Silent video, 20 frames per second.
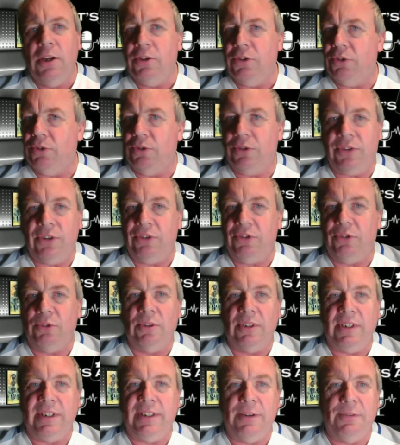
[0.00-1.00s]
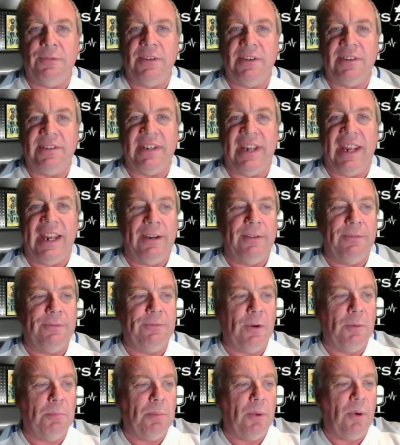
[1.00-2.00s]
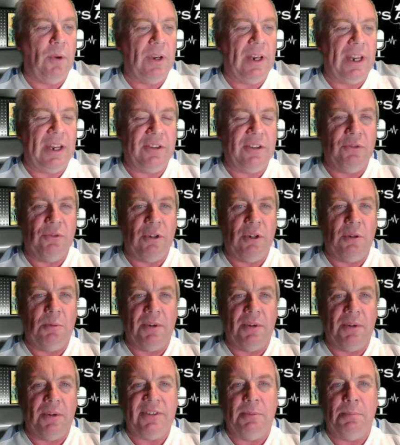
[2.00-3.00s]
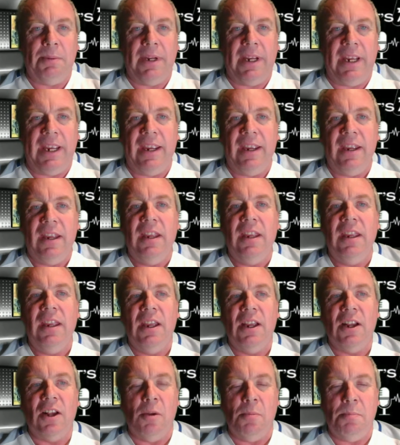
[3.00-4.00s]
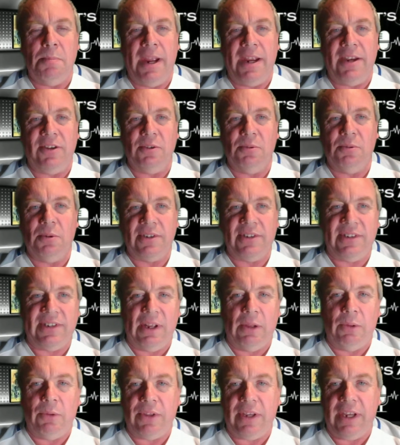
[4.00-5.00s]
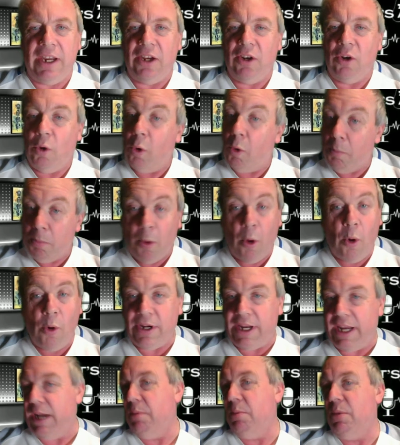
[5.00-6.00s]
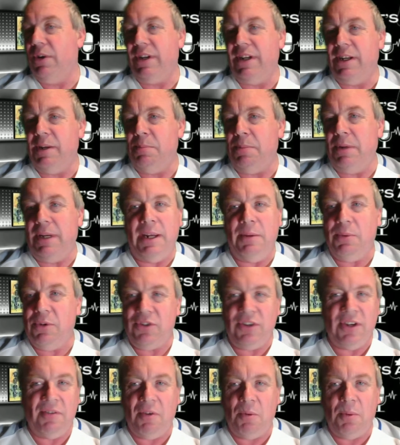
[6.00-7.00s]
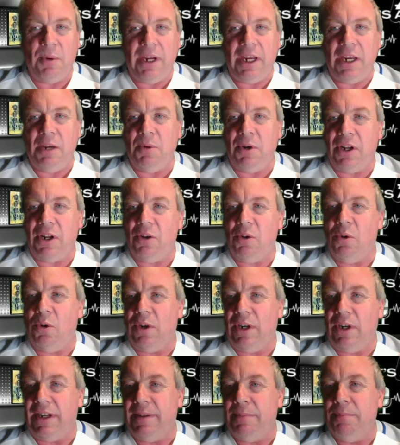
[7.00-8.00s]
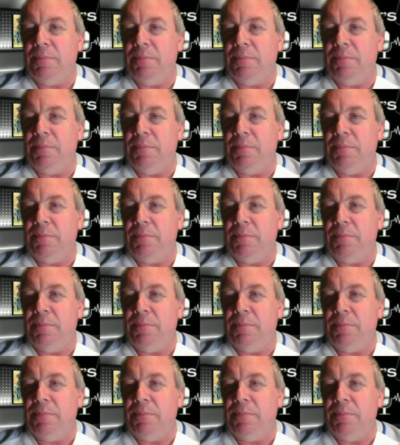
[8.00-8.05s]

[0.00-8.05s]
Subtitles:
So it's a totally different style of football that Tuchel wants to play compared to what Southgate or Bowgate wanted to play, whichever way you want to call it.